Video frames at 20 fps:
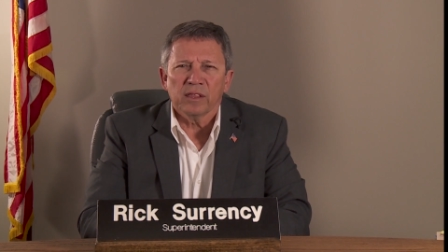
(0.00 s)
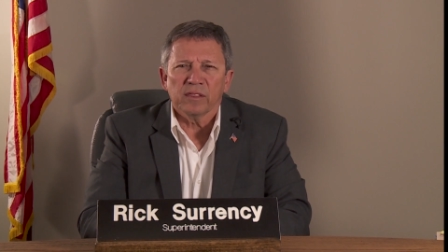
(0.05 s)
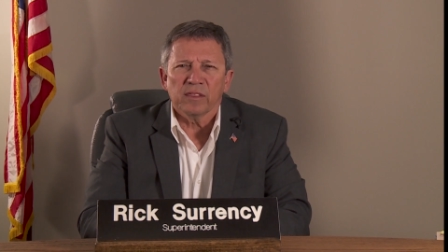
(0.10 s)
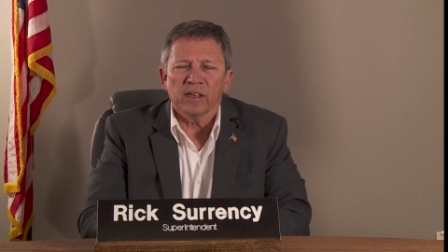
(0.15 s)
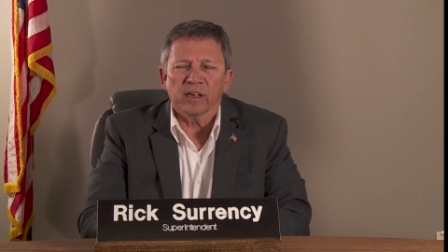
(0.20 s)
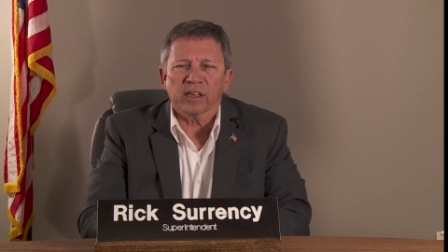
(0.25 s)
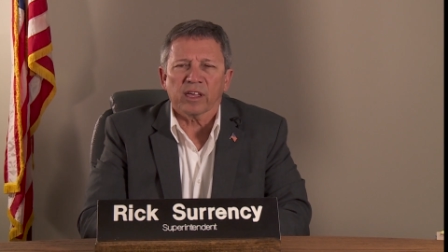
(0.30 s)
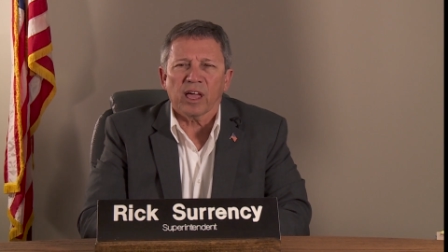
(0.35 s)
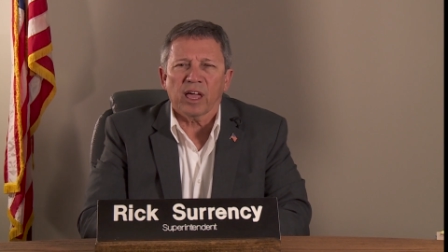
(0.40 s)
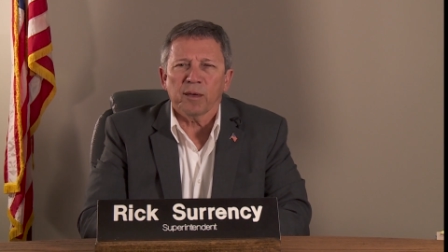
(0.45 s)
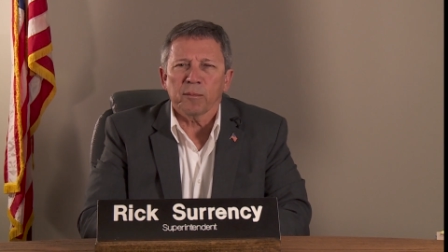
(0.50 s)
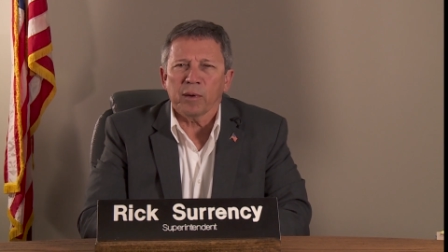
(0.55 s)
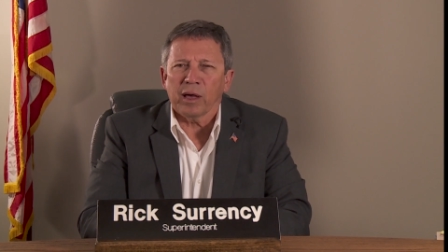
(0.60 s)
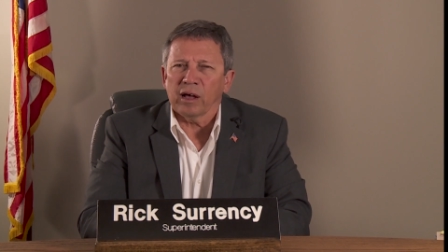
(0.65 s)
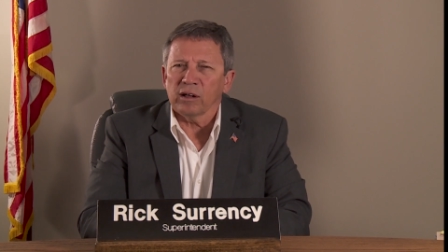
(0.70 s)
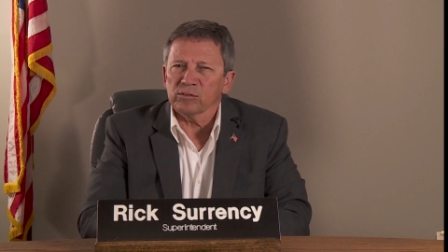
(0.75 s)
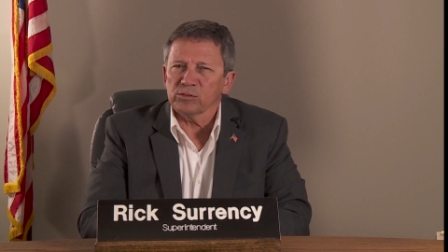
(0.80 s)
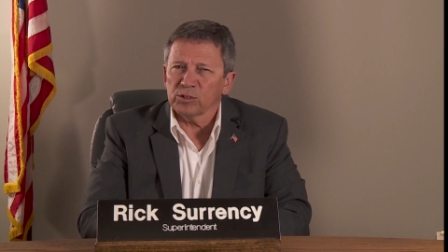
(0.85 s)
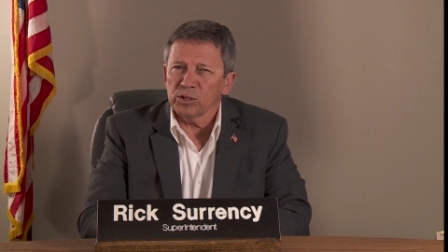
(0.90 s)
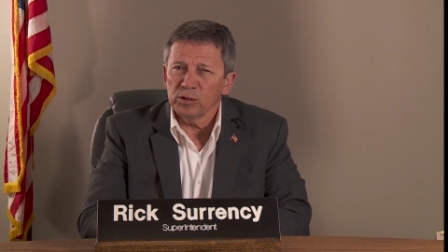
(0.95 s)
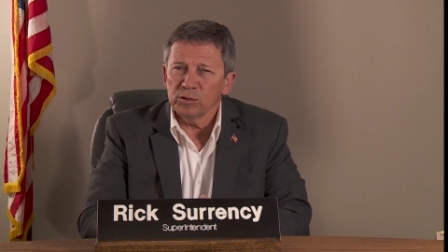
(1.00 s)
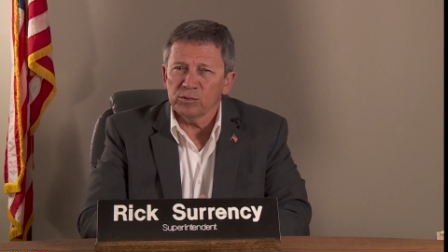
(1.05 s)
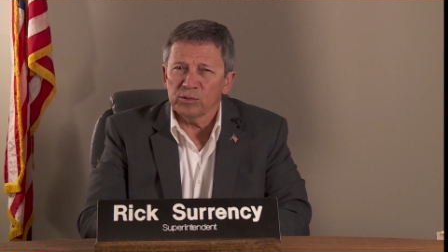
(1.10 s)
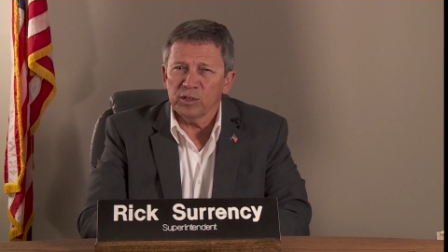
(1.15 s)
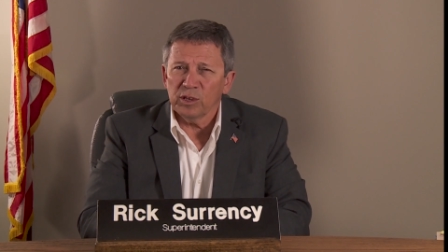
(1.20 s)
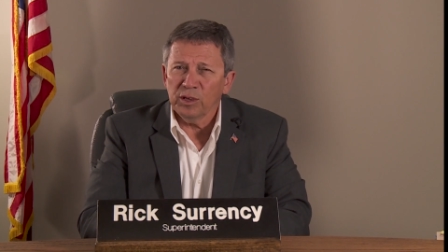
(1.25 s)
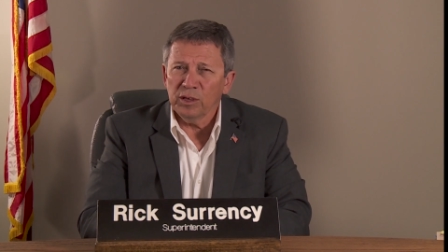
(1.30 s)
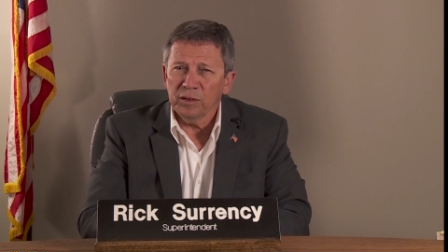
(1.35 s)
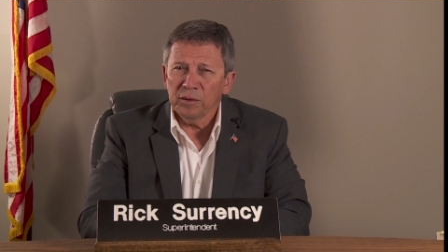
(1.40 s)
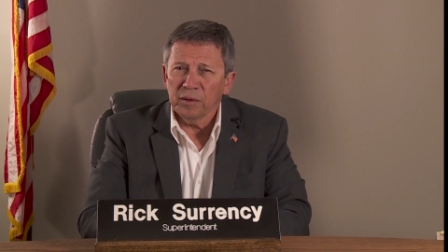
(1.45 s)
that came out
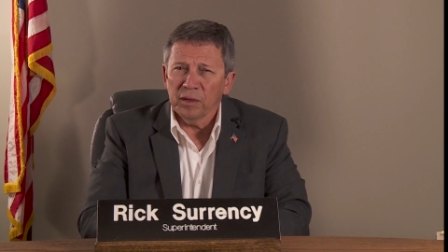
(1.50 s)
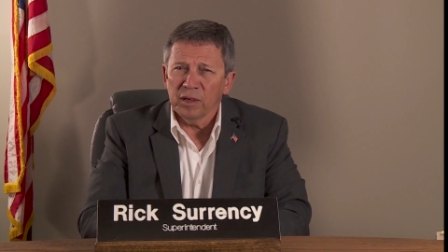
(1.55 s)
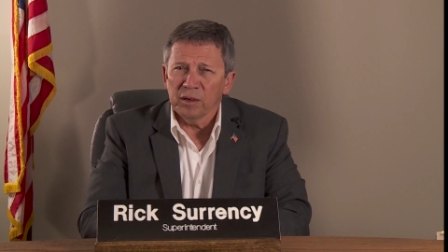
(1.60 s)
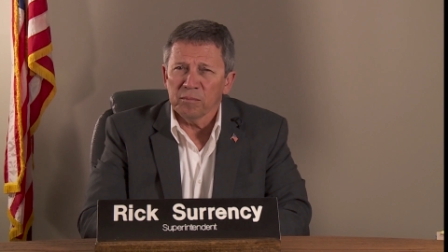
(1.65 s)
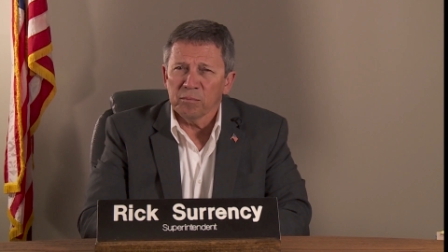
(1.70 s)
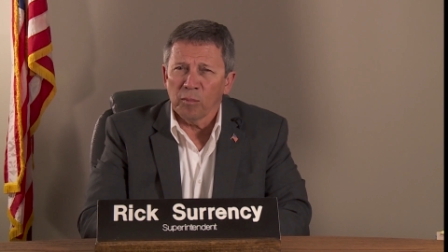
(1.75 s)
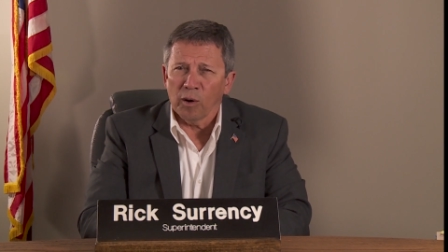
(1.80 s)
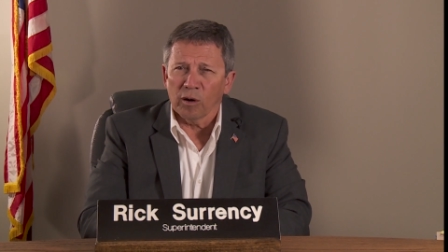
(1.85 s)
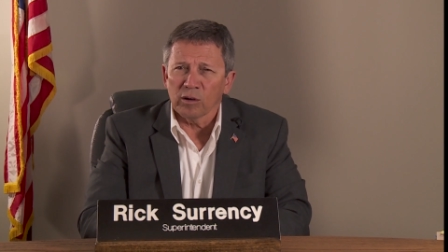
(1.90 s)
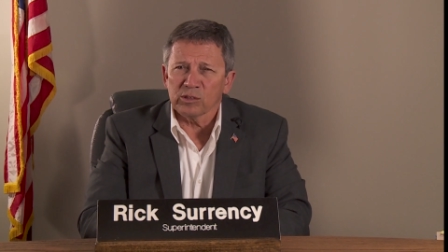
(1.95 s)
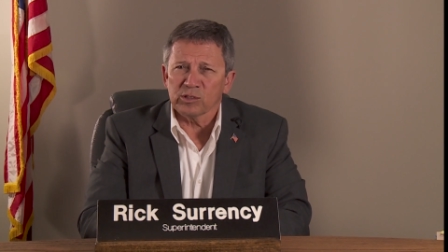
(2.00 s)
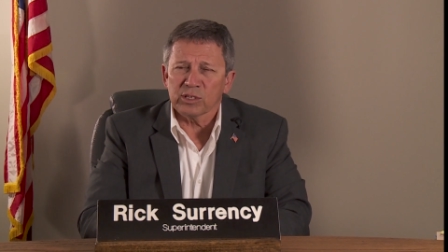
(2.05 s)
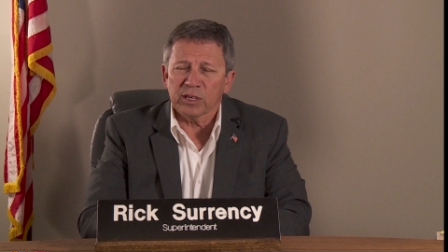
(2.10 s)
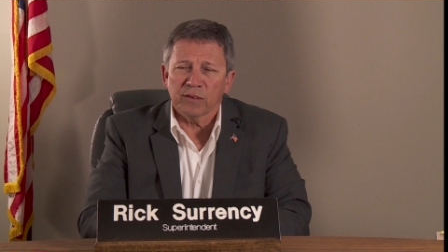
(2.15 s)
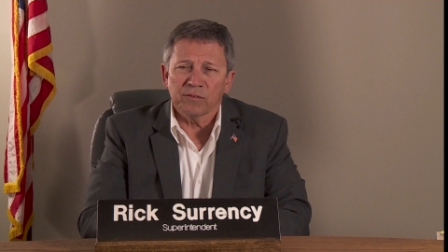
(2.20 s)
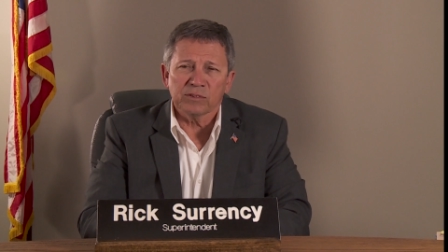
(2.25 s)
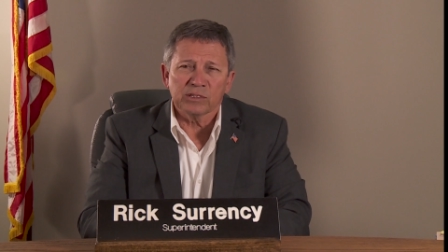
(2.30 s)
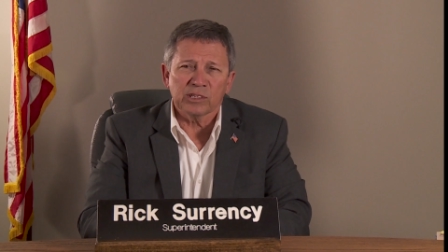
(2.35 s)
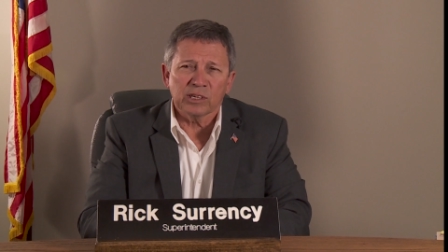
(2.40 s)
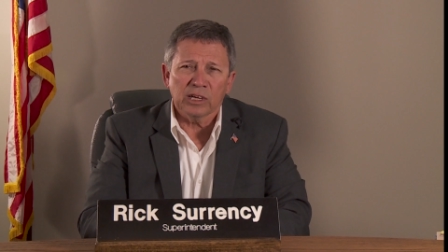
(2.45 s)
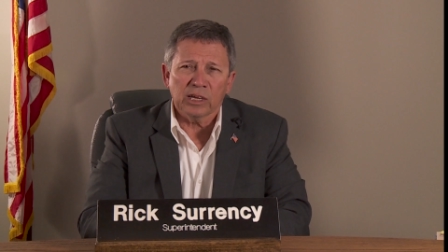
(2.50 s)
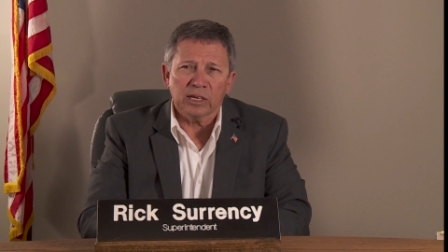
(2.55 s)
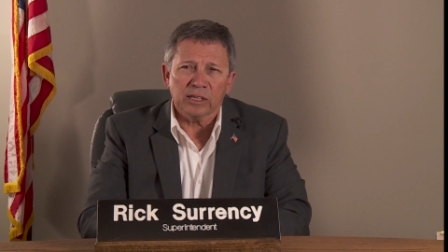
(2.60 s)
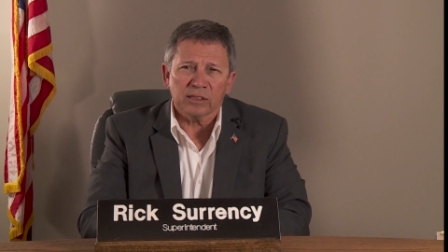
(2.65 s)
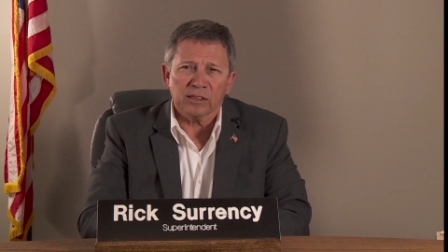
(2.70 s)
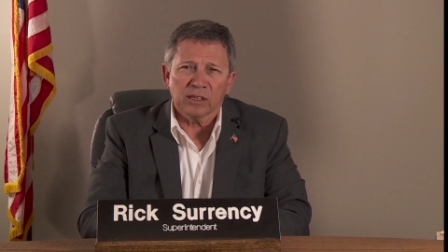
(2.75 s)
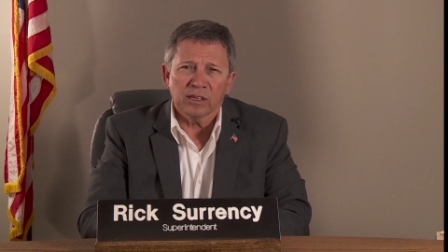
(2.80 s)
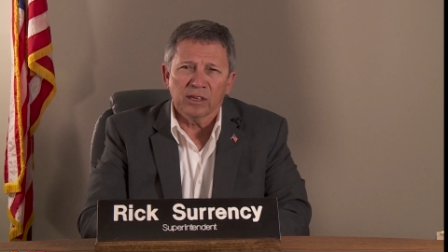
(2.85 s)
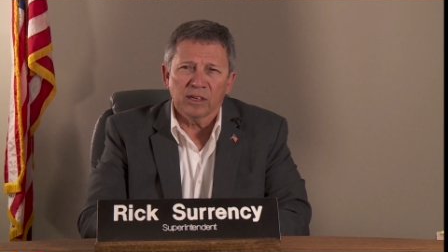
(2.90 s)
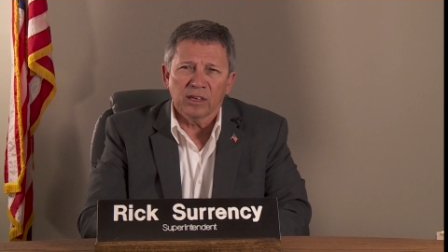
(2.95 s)
Tuesday, March
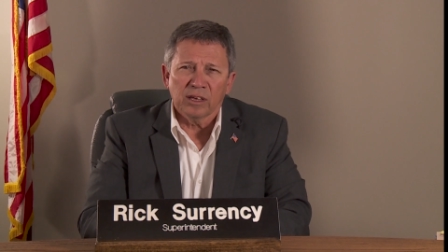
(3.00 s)
17th,